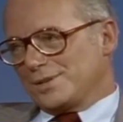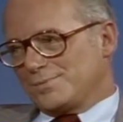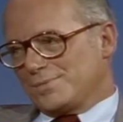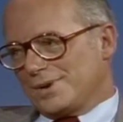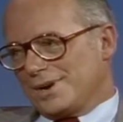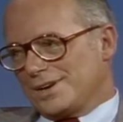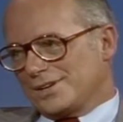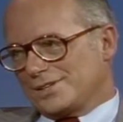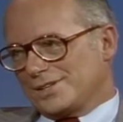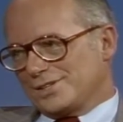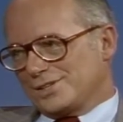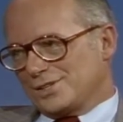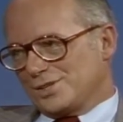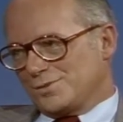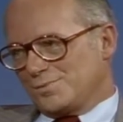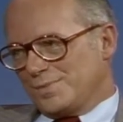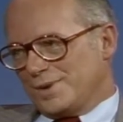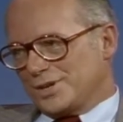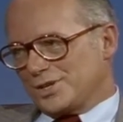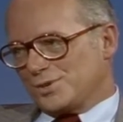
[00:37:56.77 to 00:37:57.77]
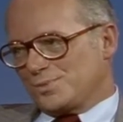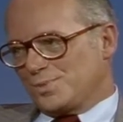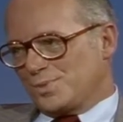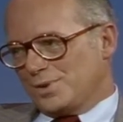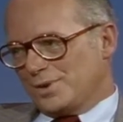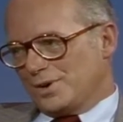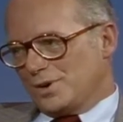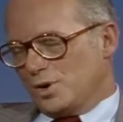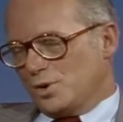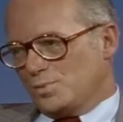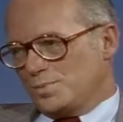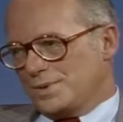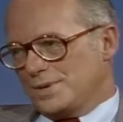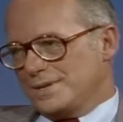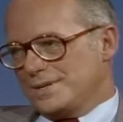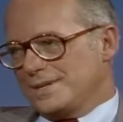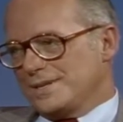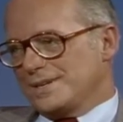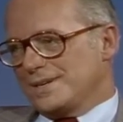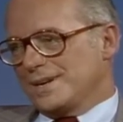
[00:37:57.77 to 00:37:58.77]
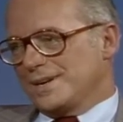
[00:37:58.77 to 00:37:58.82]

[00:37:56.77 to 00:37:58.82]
the processes much more open